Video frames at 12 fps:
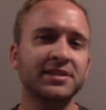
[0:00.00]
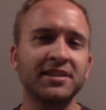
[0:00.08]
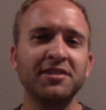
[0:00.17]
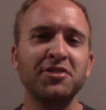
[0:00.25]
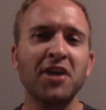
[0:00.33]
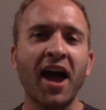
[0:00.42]

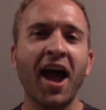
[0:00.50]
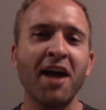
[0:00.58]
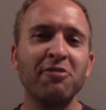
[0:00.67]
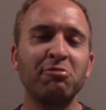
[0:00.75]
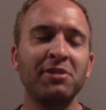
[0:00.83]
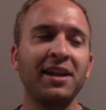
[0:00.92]
And I
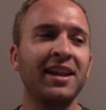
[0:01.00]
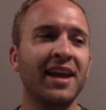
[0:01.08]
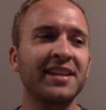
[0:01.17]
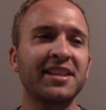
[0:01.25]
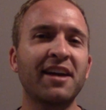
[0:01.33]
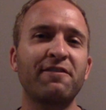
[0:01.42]
really
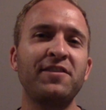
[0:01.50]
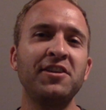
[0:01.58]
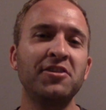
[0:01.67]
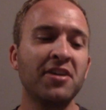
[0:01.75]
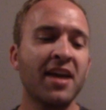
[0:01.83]
like that feel,